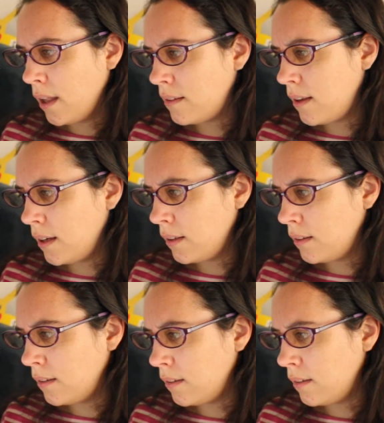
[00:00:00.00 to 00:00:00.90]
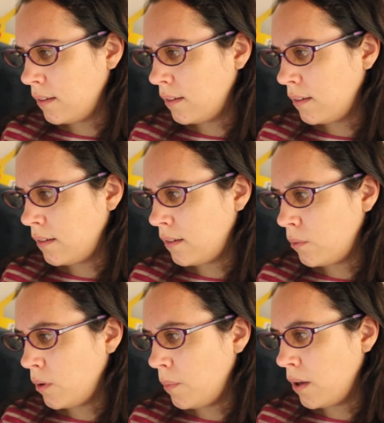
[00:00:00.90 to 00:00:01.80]
And then
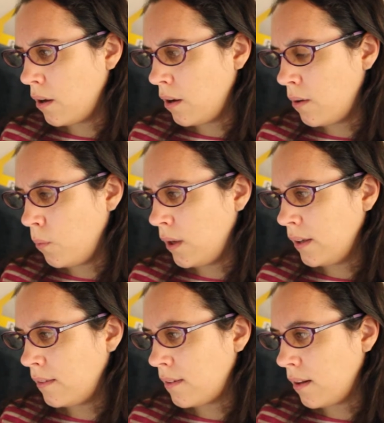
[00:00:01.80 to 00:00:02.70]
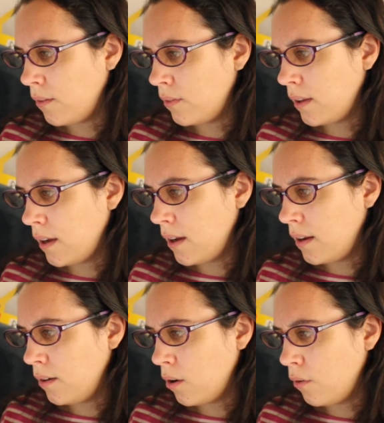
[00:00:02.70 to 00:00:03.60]
this will be a week
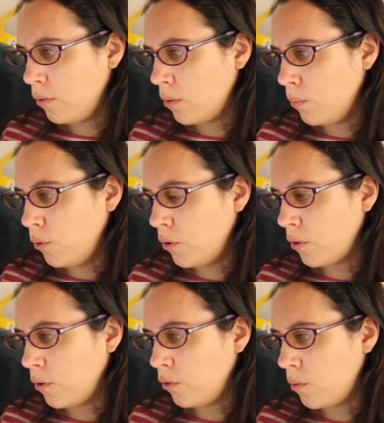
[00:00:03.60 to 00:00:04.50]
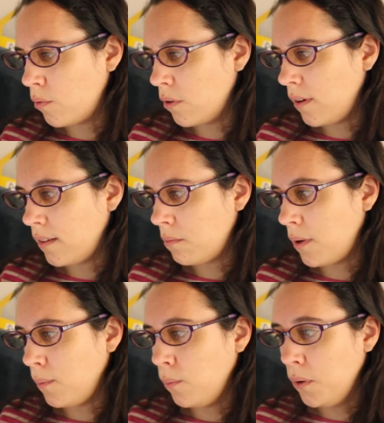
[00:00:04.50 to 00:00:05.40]
self-scan of your mood and not your progress.
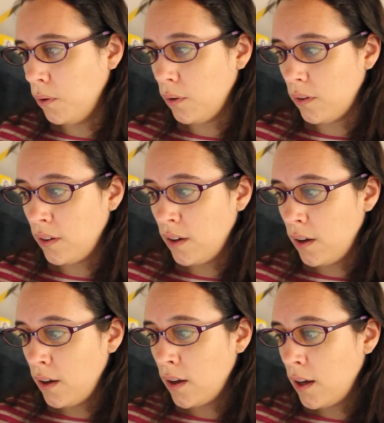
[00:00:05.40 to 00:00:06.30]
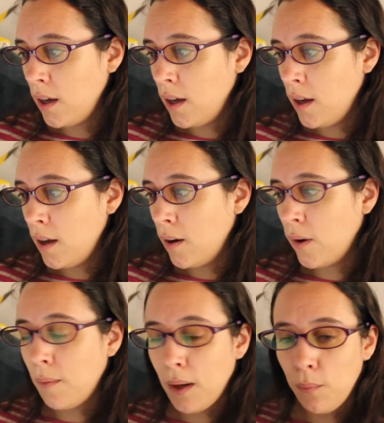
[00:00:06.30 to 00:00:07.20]
My mood.
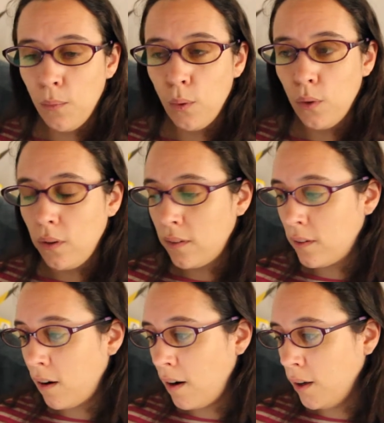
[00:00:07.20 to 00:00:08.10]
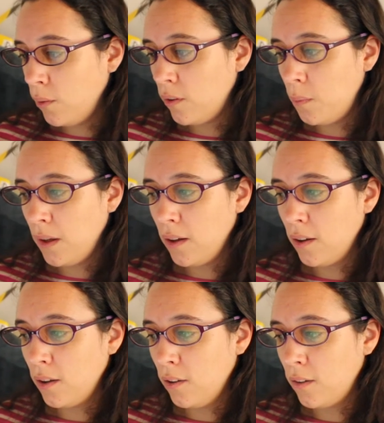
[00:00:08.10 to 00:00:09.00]
Well, my mood started with
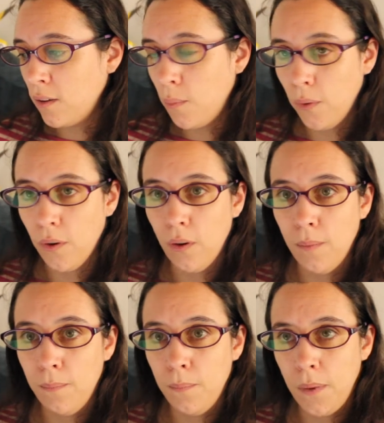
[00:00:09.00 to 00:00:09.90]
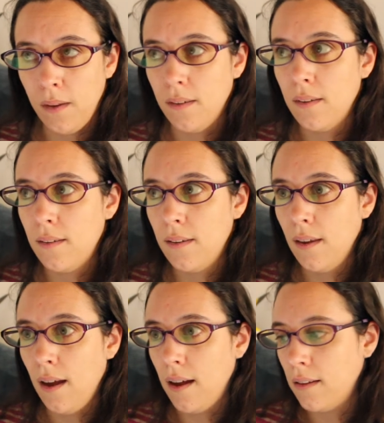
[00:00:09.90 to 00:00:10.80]
being super pissed
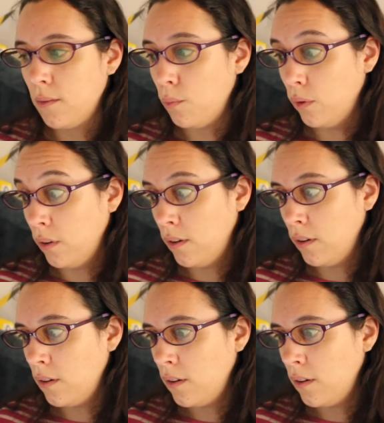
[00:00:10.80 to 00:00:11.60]
at the book.